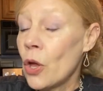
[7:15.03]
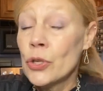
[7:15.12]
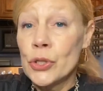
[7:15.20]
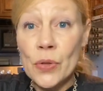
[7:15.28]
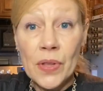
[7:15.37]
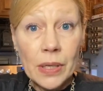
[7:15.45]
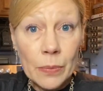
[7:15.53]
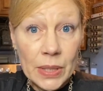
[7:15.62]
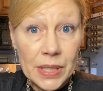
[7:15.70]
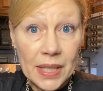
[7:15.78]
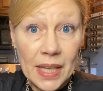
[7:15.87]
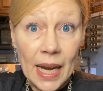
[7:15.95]
So then I
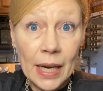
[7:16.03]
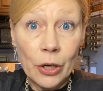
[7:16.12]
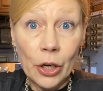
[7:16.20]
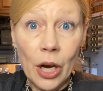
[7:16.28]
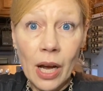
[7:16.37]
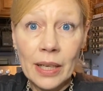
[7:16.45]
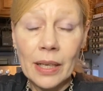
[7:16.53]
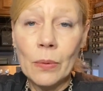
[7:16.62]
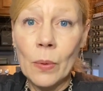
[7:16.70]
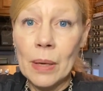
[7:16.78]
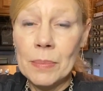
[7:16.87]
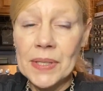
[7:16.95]
went to the Anchor
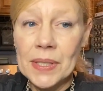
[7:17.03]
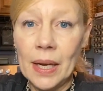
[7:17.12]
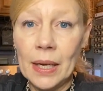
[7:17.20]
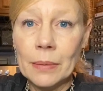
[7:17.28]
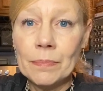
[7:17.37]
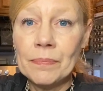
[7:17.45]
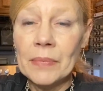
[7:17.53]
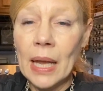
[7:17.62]
Hocking website,